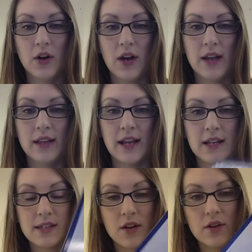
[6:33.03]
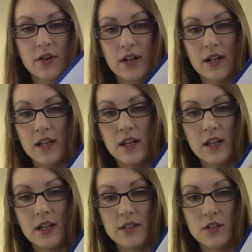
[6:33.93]
And like I said, all you're going to need
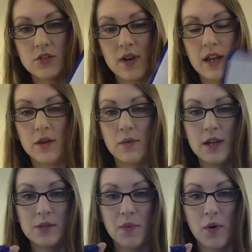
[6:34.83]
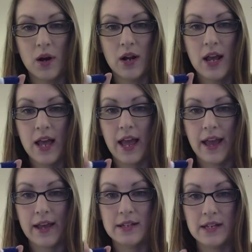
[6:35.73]
is a dry erase board
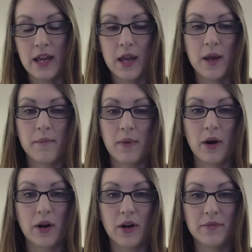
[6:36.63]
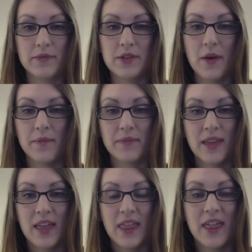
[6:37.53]
and a marker. So
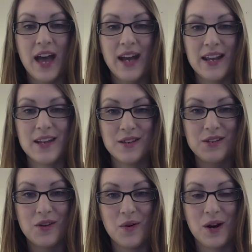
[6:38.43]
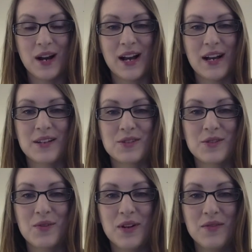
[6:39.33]
that is your
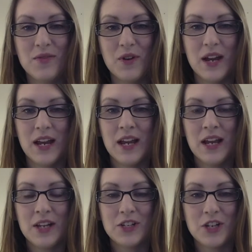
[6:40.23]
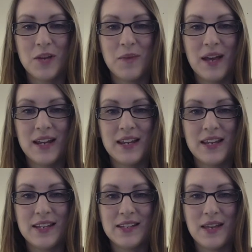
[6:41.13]
screen-free, cheap and
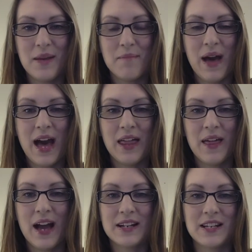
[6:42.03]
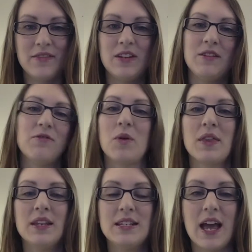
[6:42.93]
easy math activity for
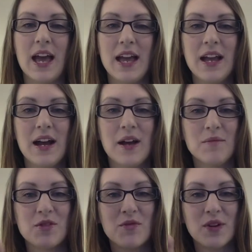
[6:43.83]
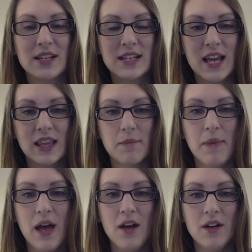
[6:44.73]
the day. Don't forget to hit the
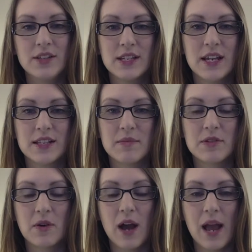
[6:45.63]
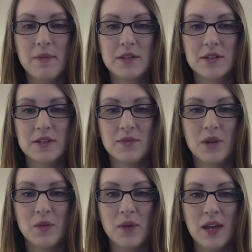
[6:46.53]
bell to get subscribed
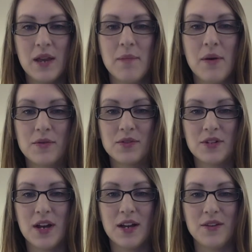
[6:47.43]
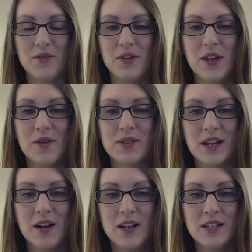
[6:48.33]
when we post new videos and
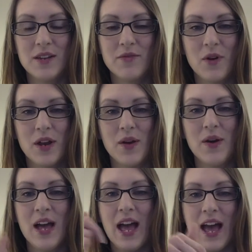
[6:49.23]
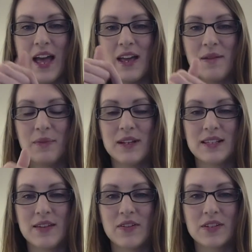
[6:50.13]
content for you. And please
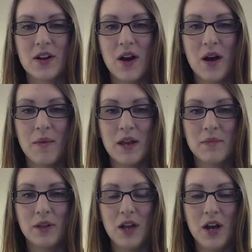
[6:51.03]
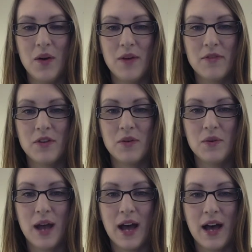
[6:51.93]
leave us a comment below if you
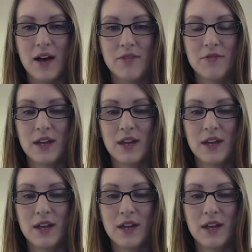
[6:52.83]
have